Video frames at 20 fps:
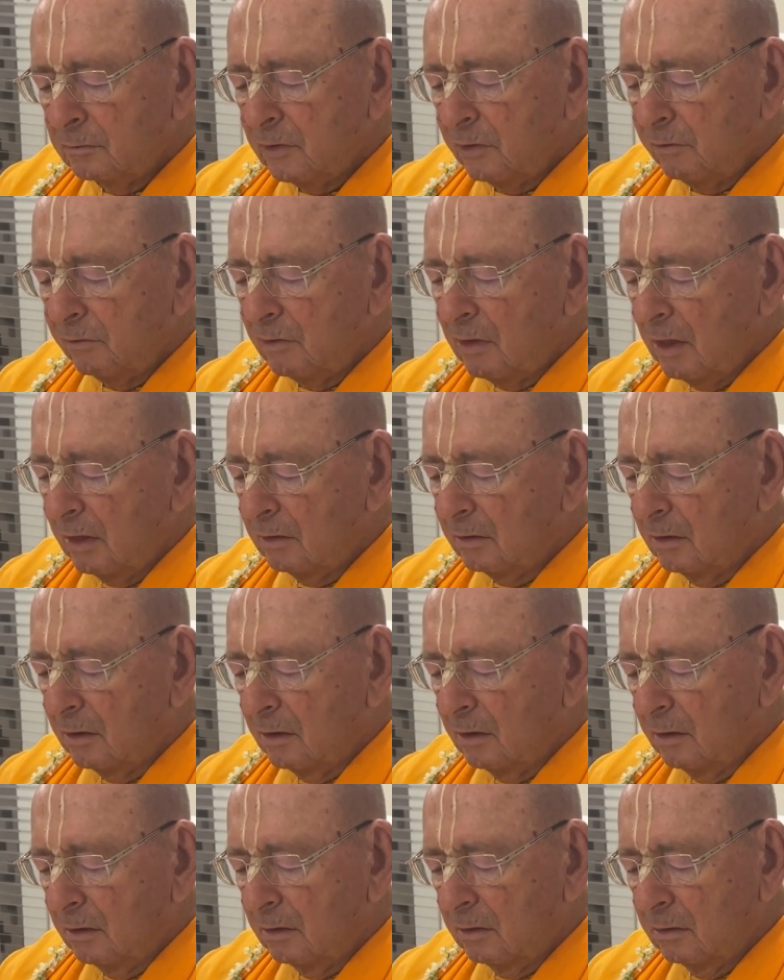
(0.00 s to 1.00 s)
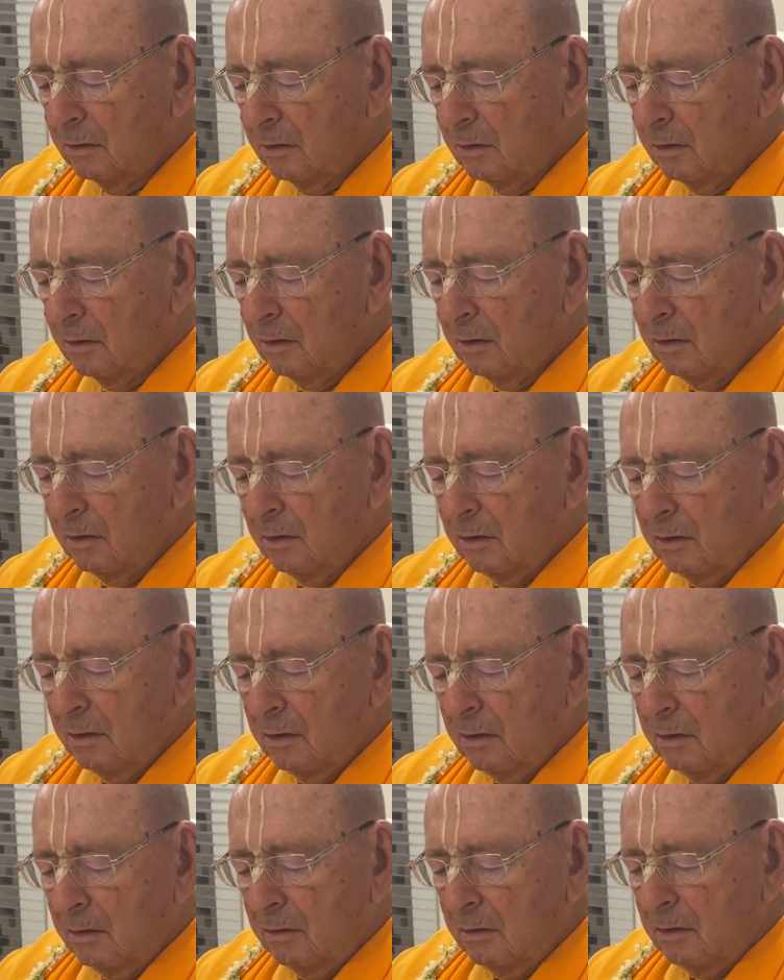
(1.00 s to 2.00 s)
Radha,
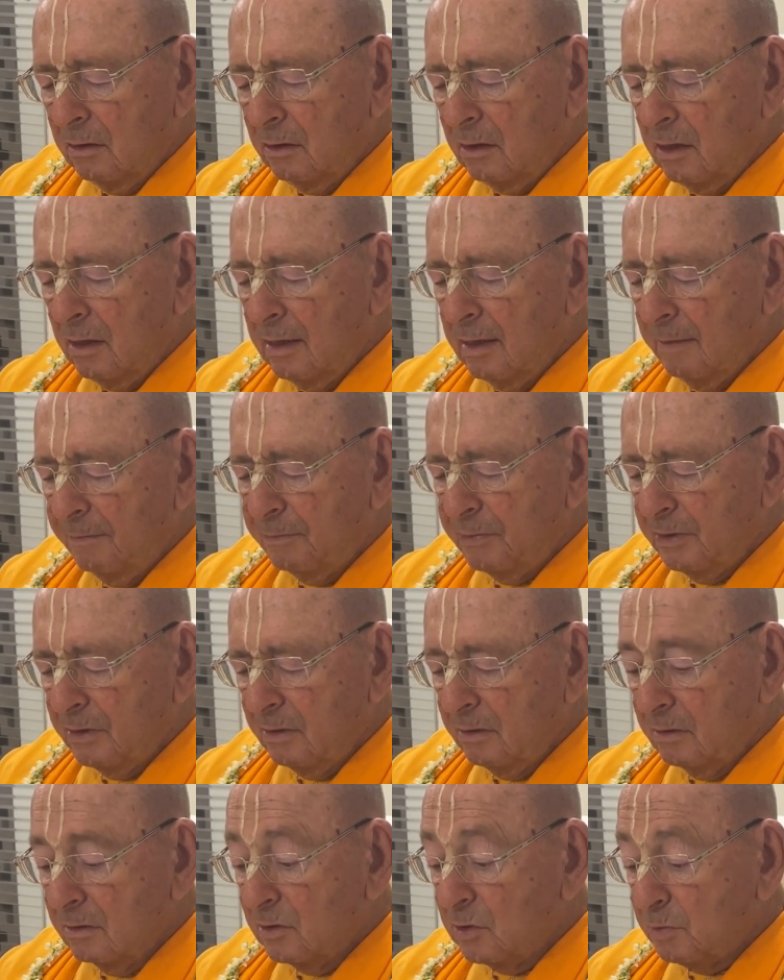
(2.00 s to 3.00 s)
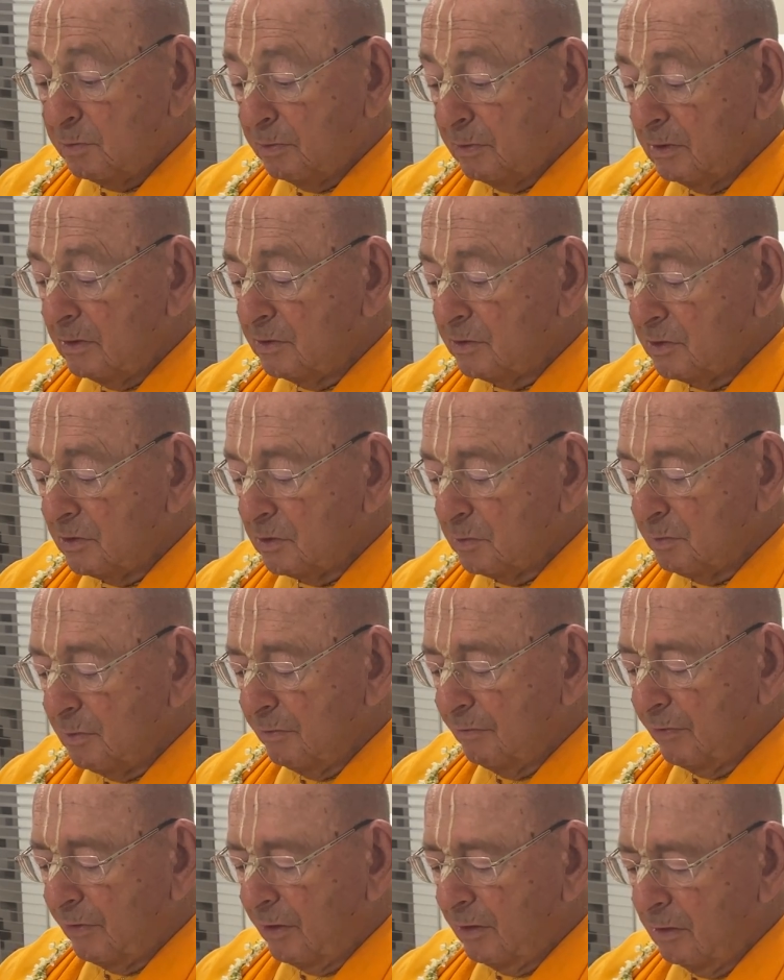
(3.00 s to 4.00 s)
happy. This pleases me
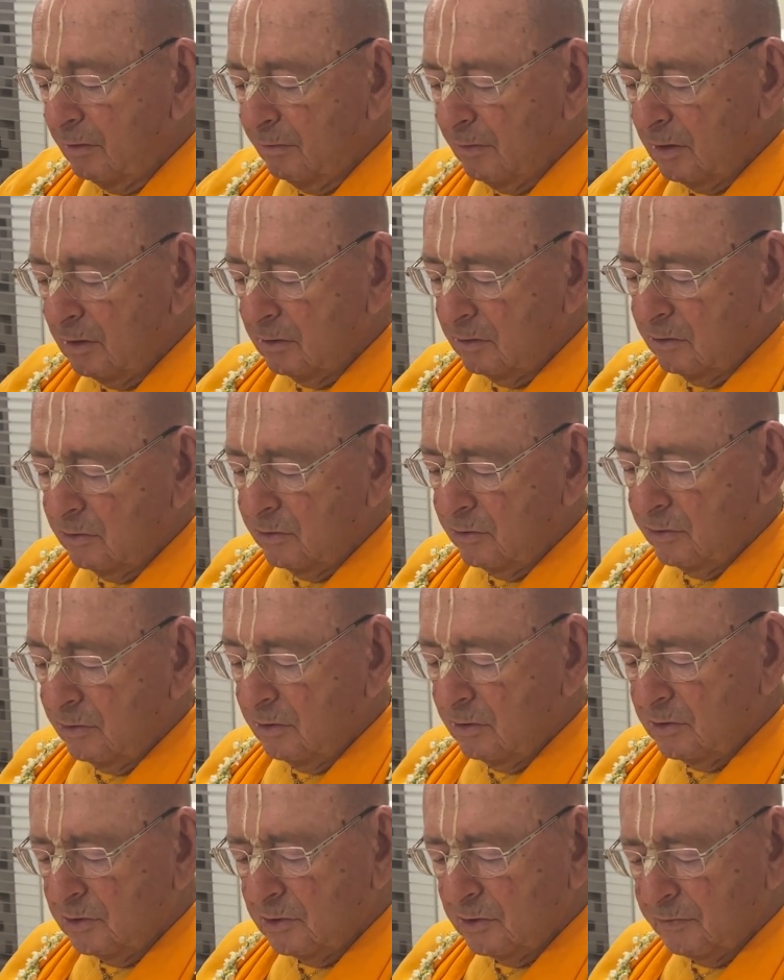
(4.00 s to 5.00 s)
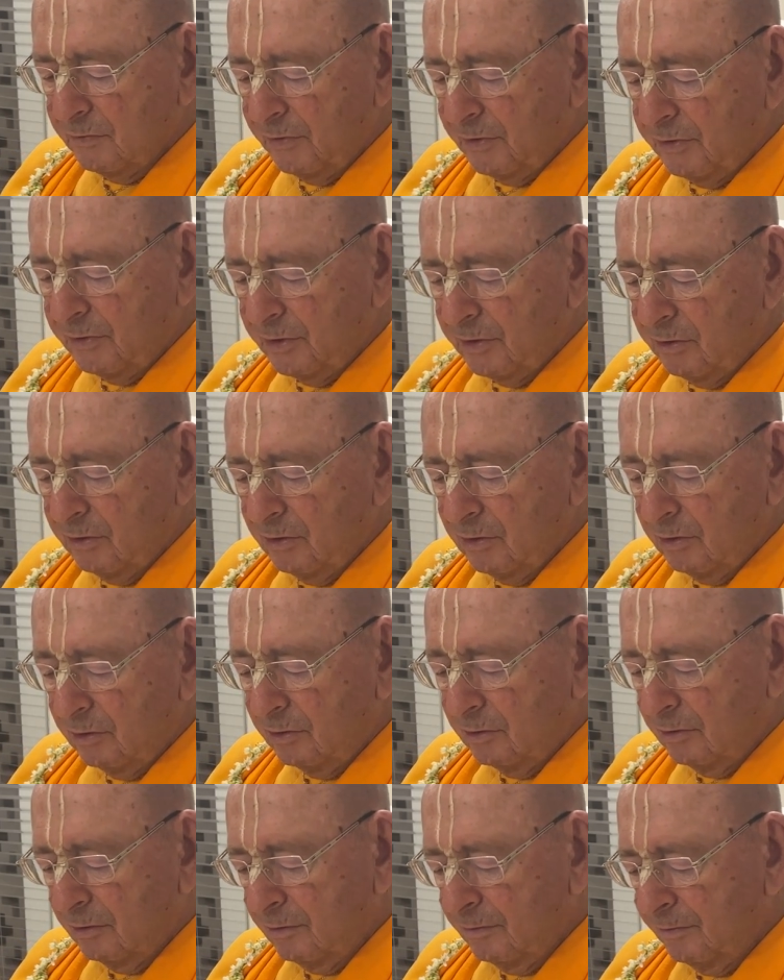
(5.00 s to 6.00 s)
very much. This is very good.
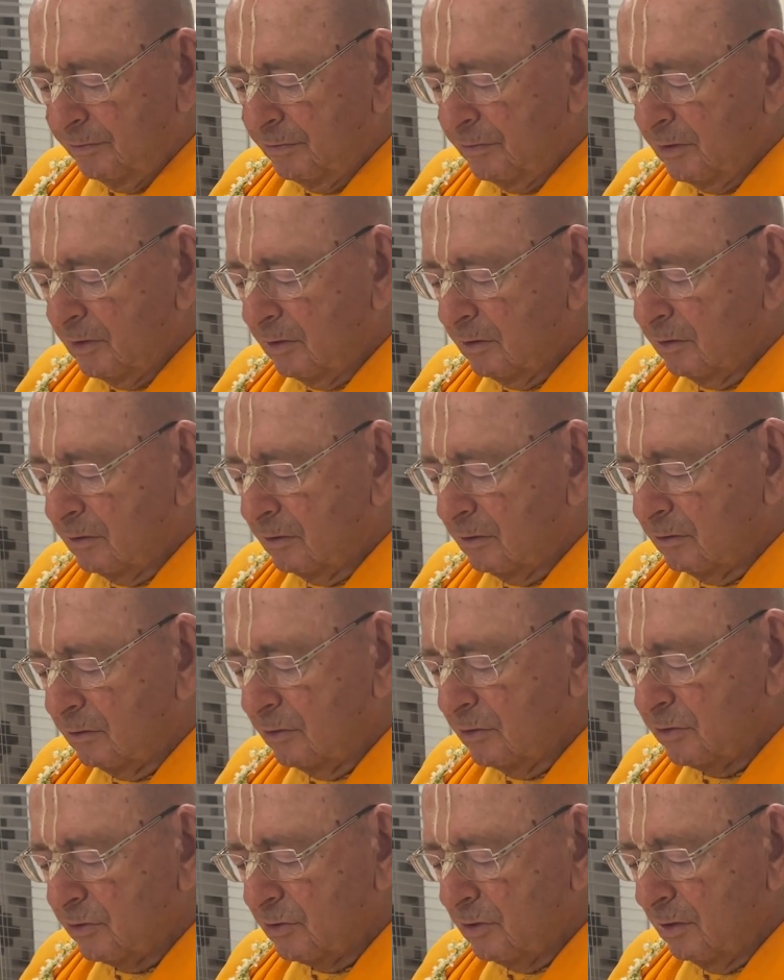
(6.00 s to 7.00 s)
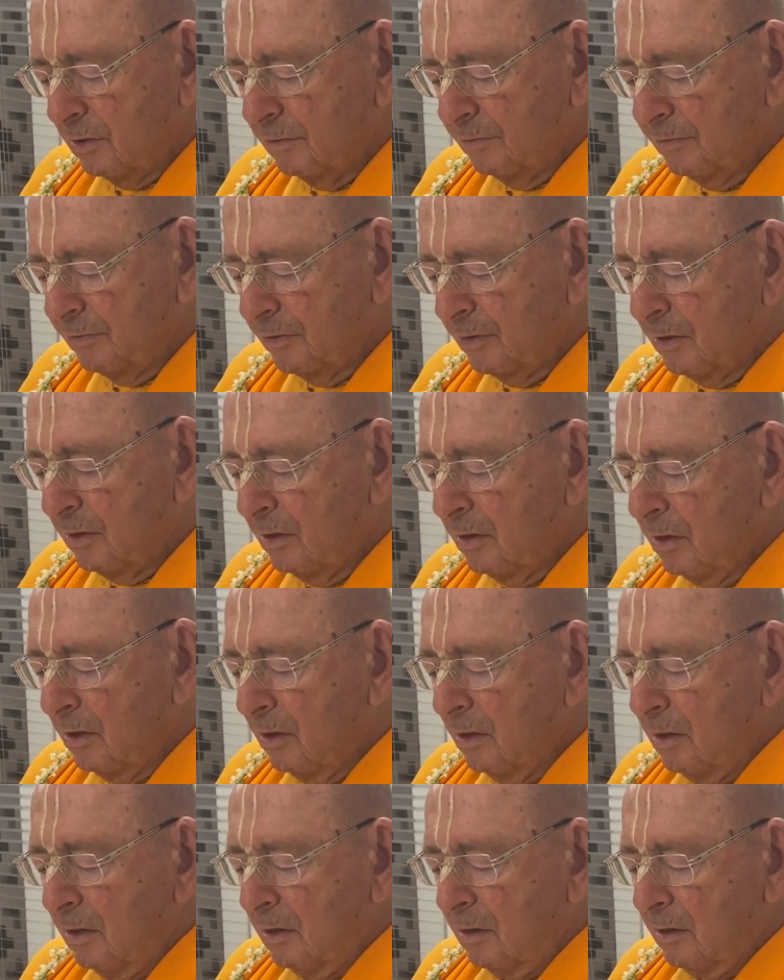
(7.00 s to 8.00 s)
Krishna,
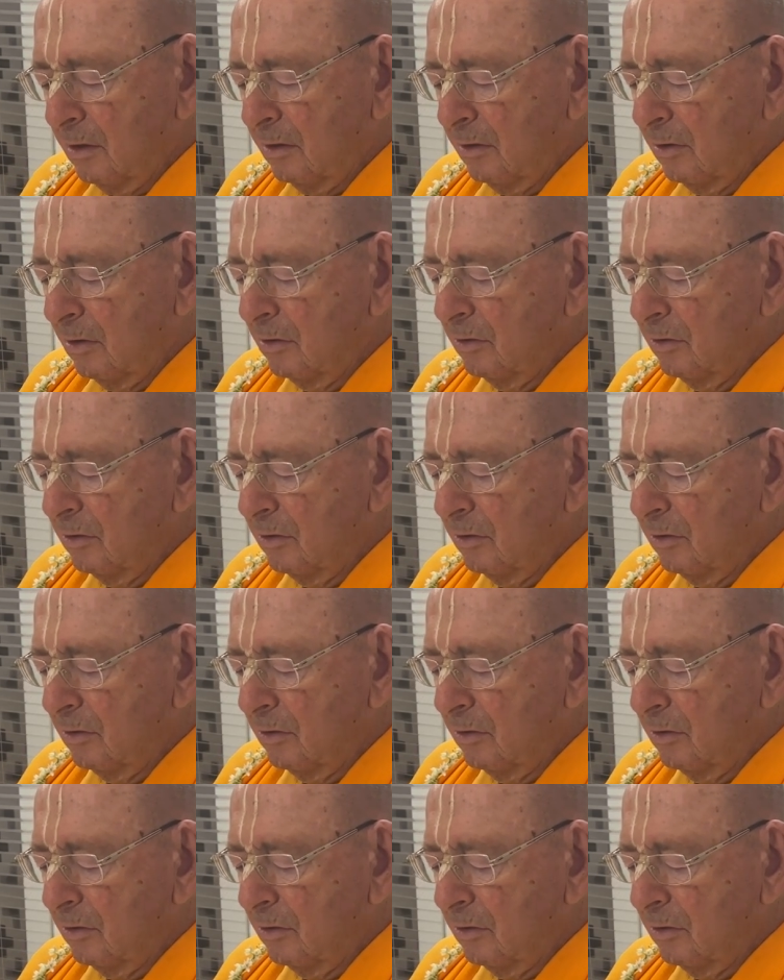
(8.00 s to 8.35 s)
there are